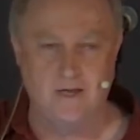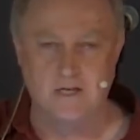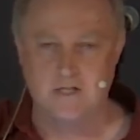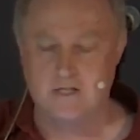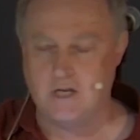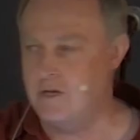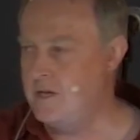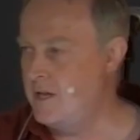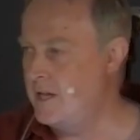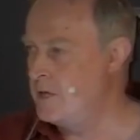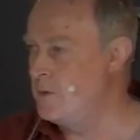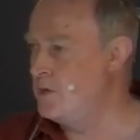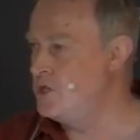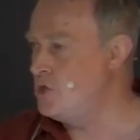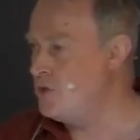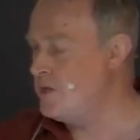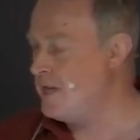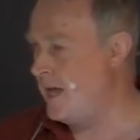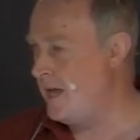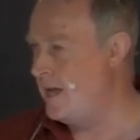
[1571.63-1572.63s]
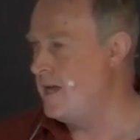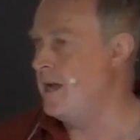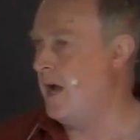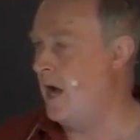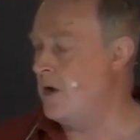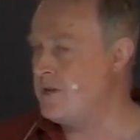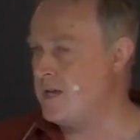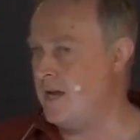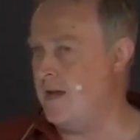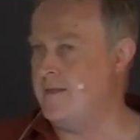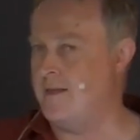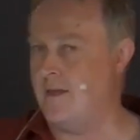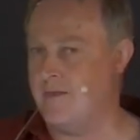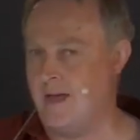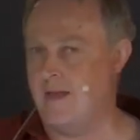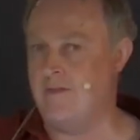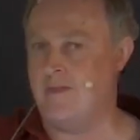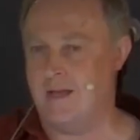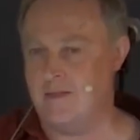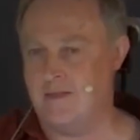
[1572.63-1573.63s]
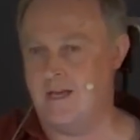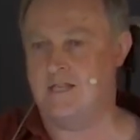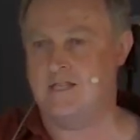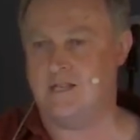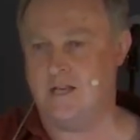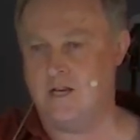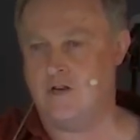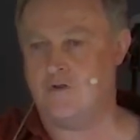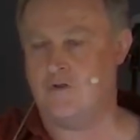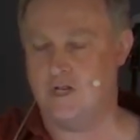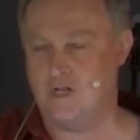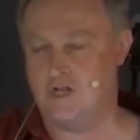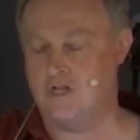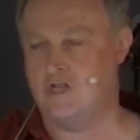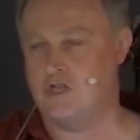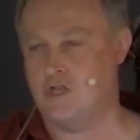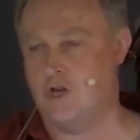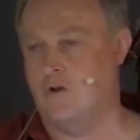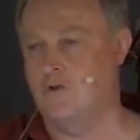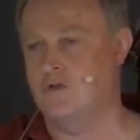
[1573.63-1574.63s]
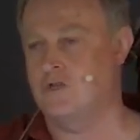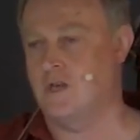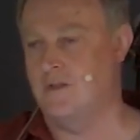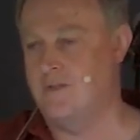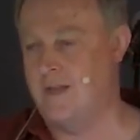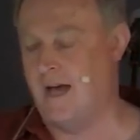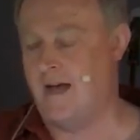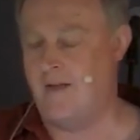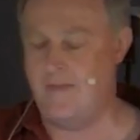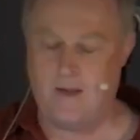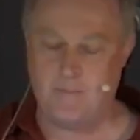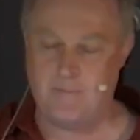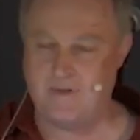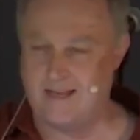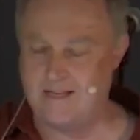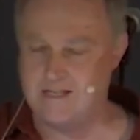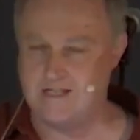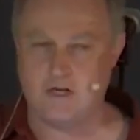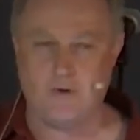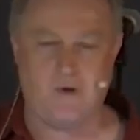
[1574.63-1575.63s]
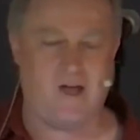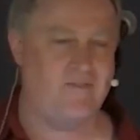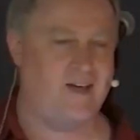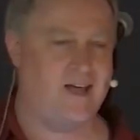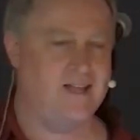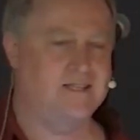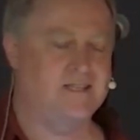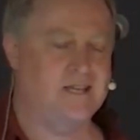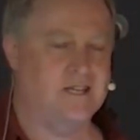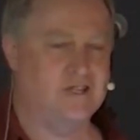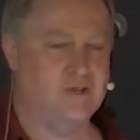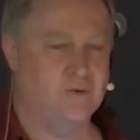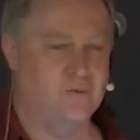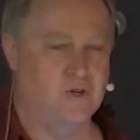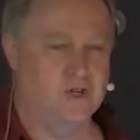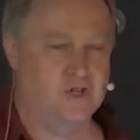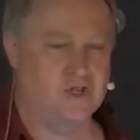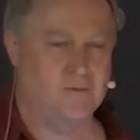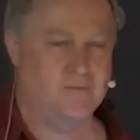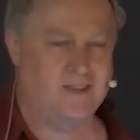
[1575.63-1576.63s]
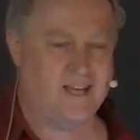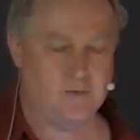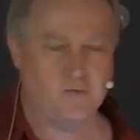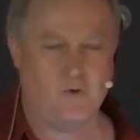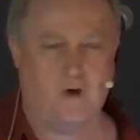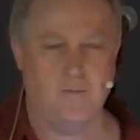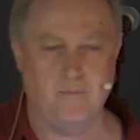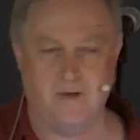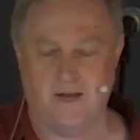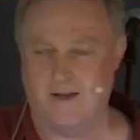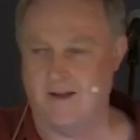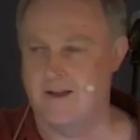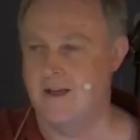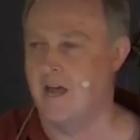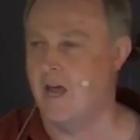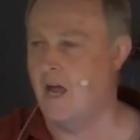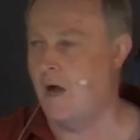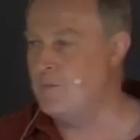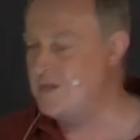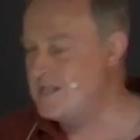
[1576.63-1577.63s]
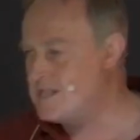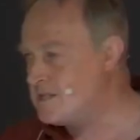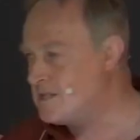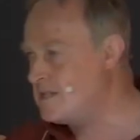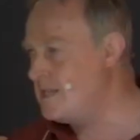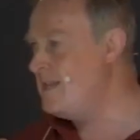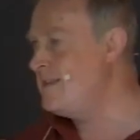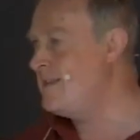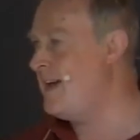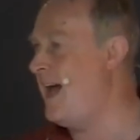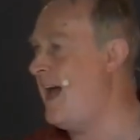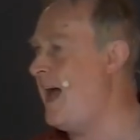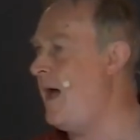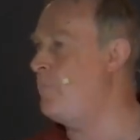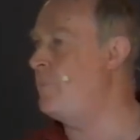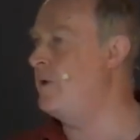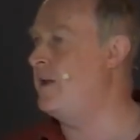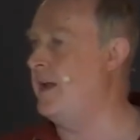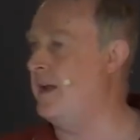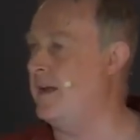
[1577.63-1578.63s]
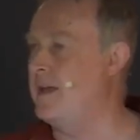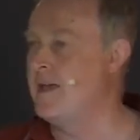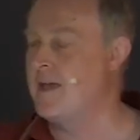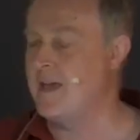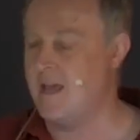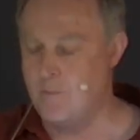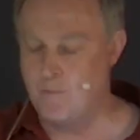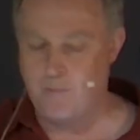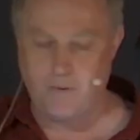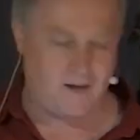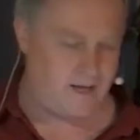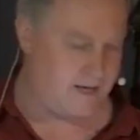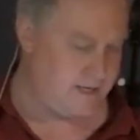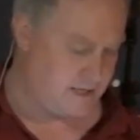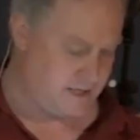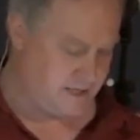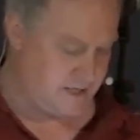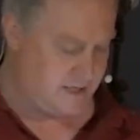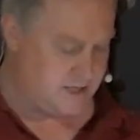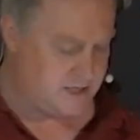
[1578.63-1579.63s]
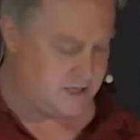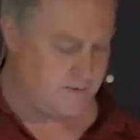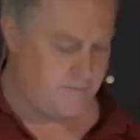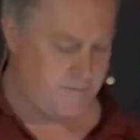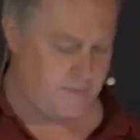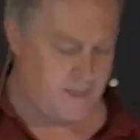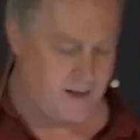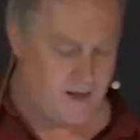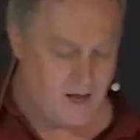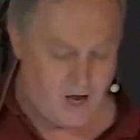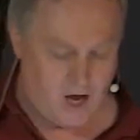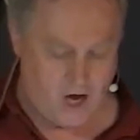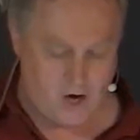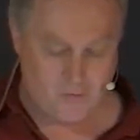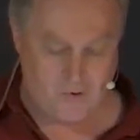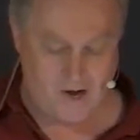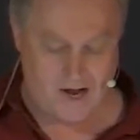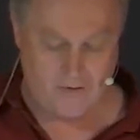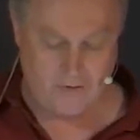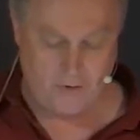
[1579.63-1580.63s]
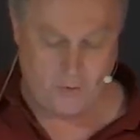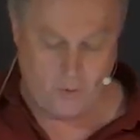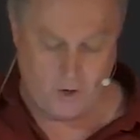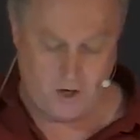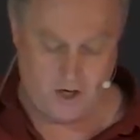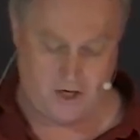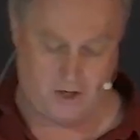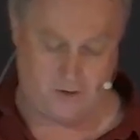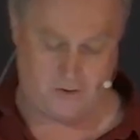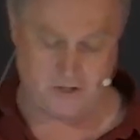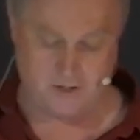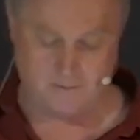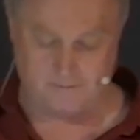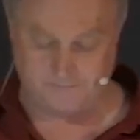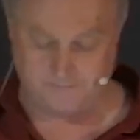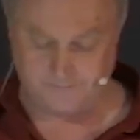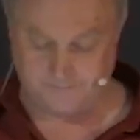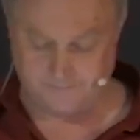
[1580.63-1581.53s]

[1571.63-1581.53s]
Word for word: So, in other words, you get, okay, they, they, they sing Christian songs and that and that, but they still have ancestor worship. That's what I mean. And we see that happening in places around the world.